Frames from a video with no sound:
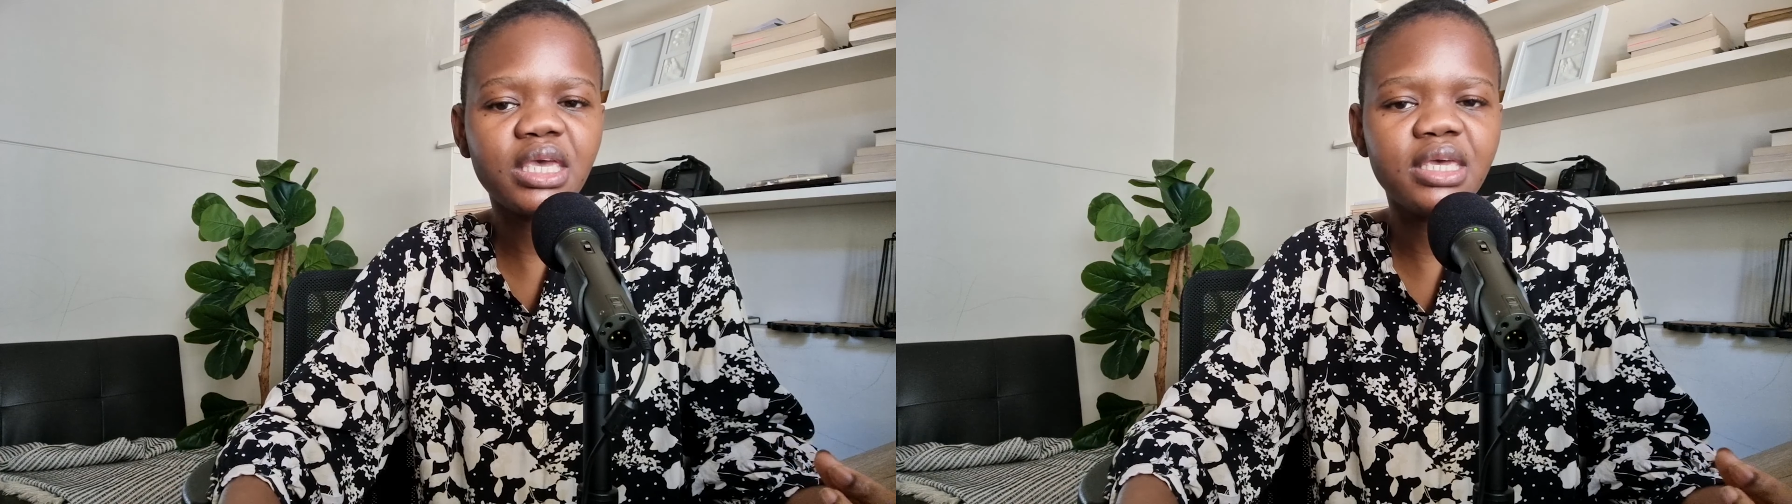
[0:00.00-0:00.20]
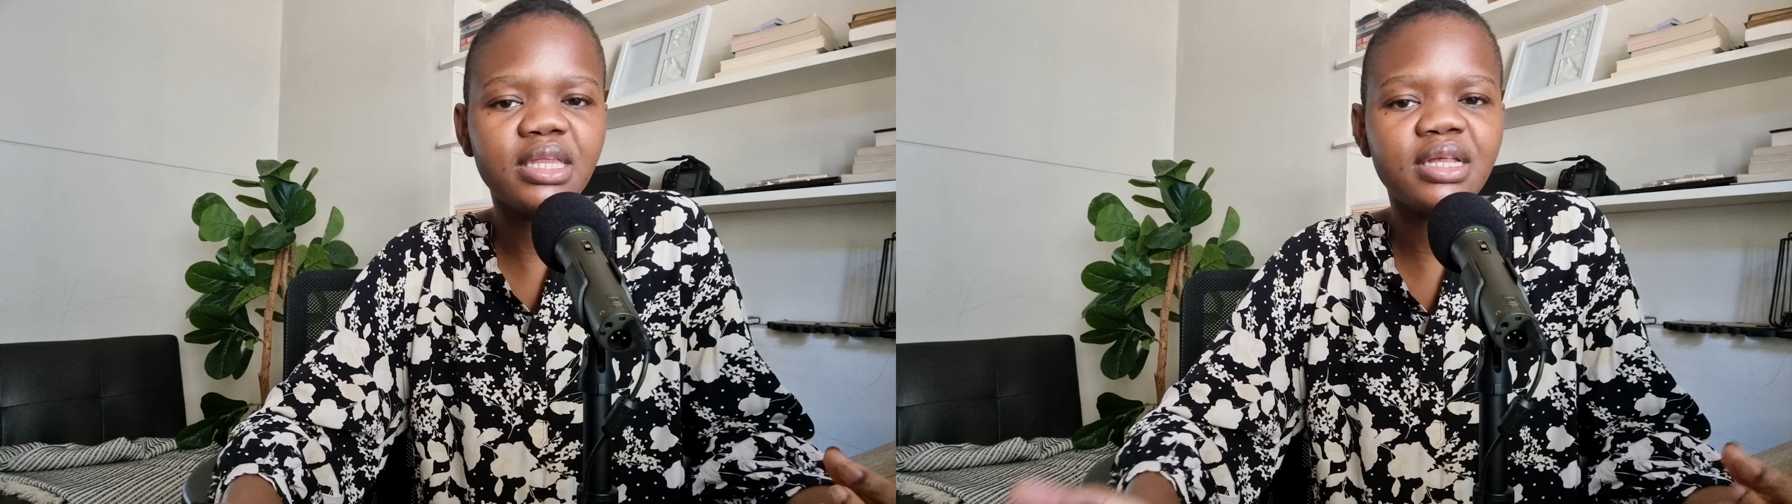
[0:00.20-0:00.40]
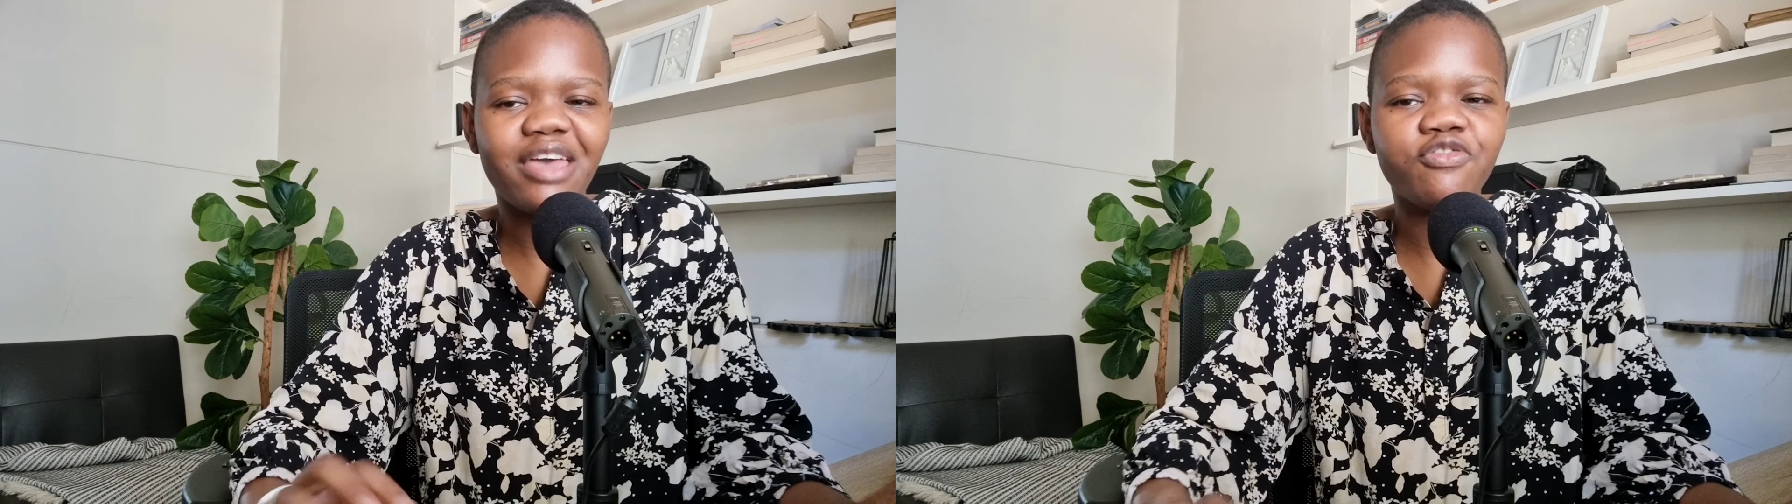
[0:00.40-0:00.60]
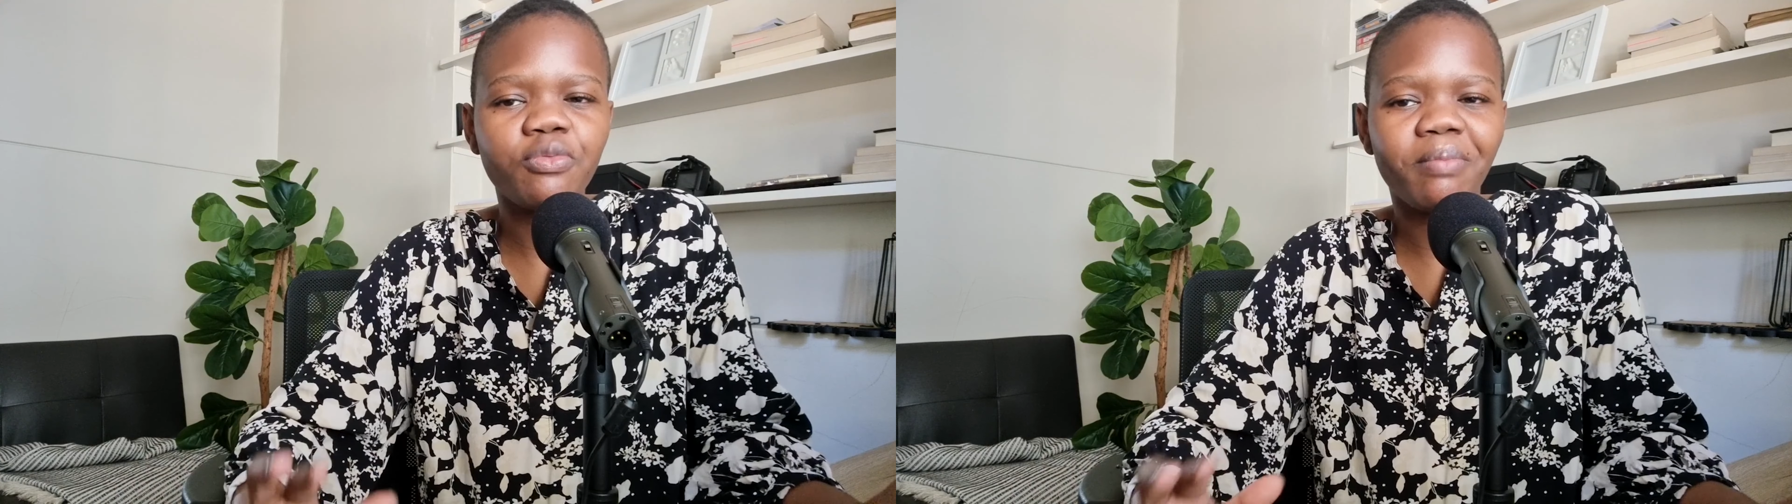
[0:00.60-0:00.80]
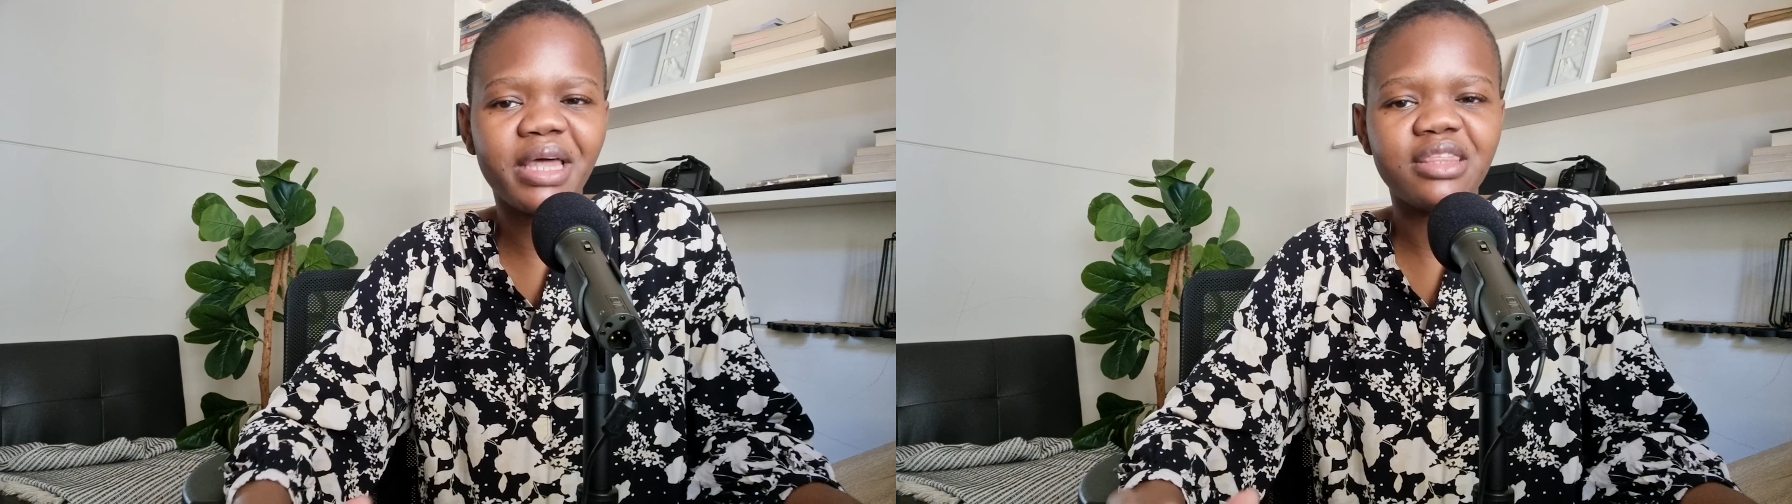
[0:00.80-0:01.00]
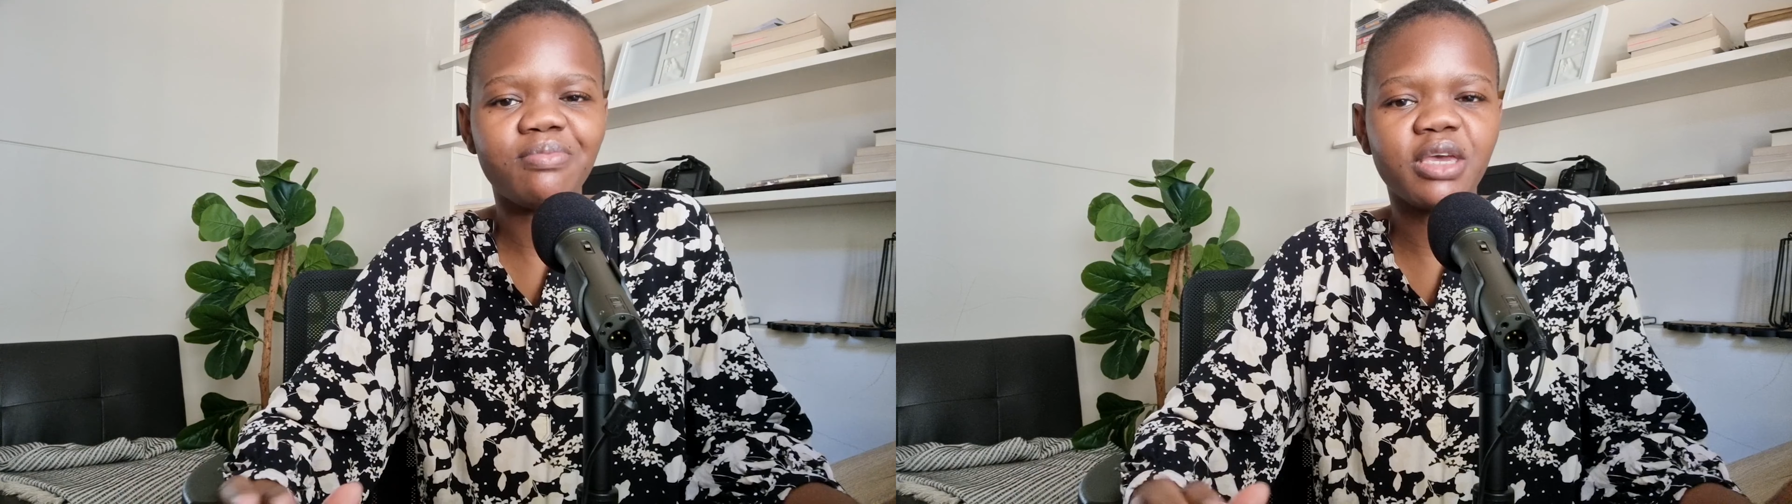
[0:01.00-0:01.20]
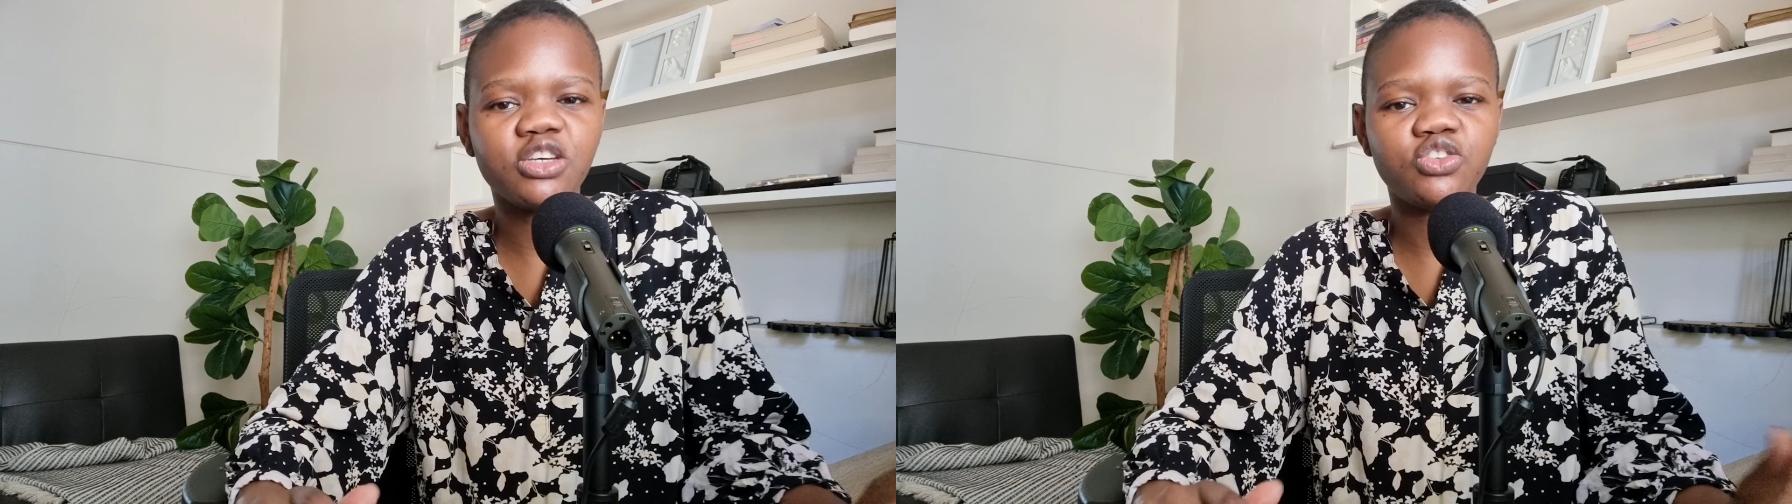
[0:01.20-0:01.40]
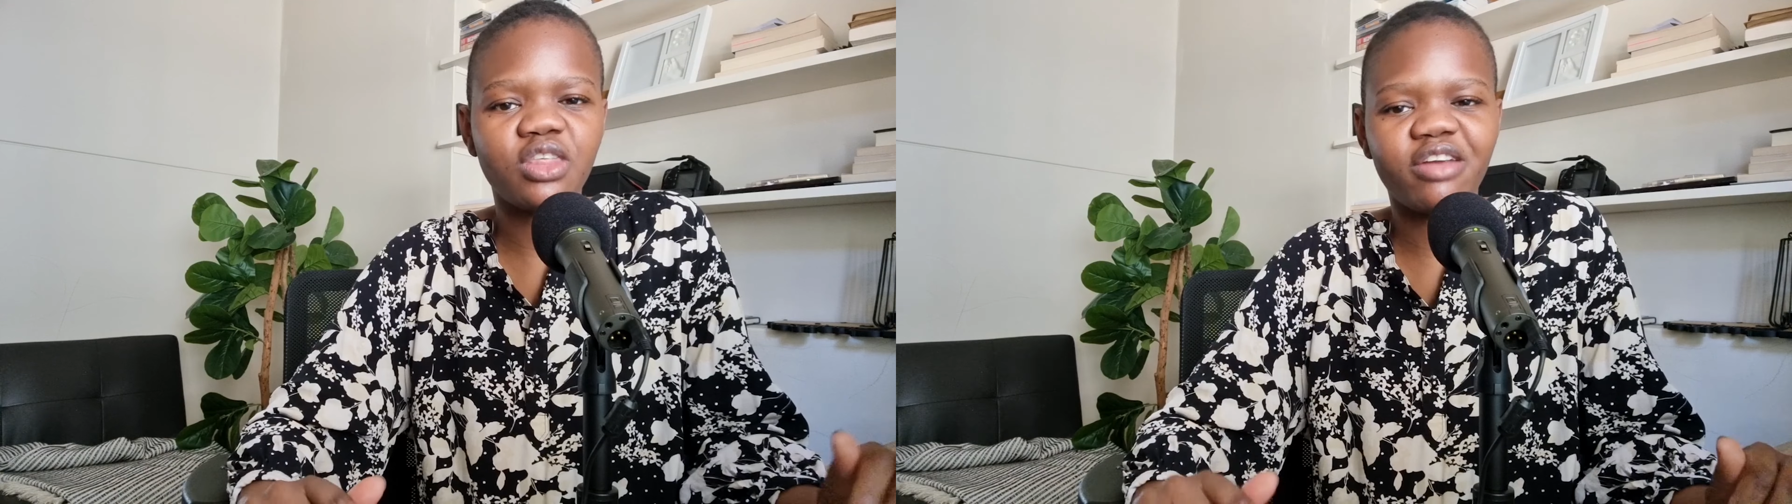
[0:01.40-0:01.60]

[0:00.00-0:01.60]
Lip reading: in every month and making sure